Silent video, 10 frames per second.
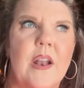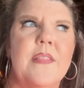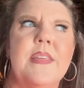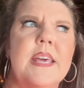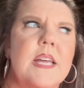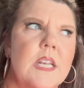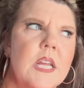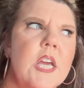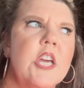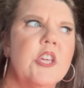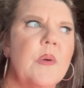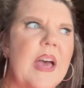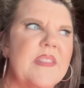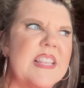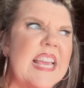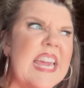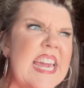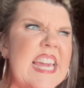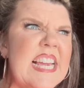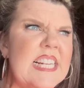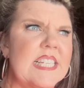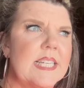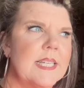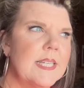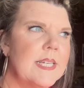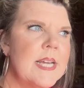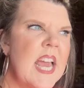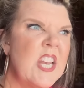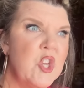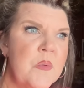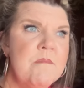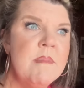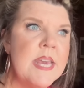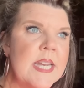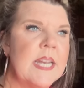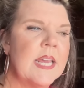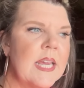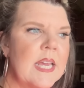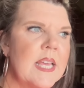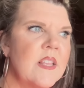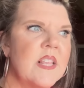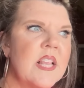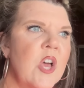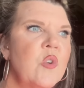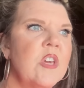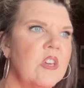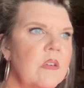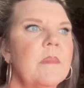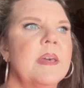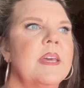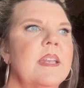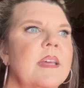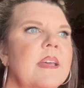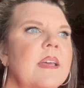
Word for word: And then you add this heat and humidity. It's so humid.